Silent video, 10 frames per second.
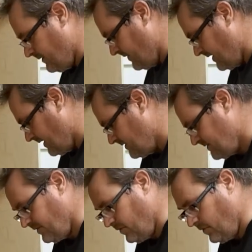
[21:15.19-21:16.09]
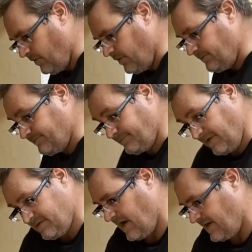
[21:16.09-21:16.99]
because the hole
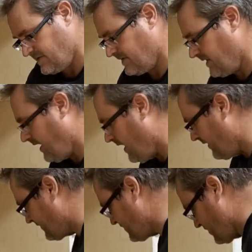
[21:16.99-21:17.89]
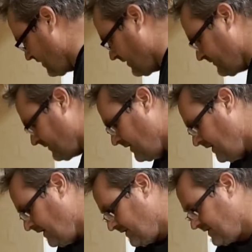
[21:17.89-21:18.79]
is actually off the shelf,
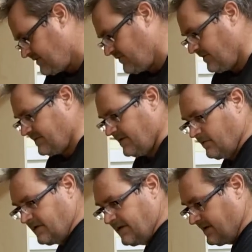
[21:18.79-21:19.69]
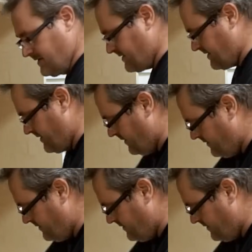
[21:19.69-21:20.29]
while this one up here still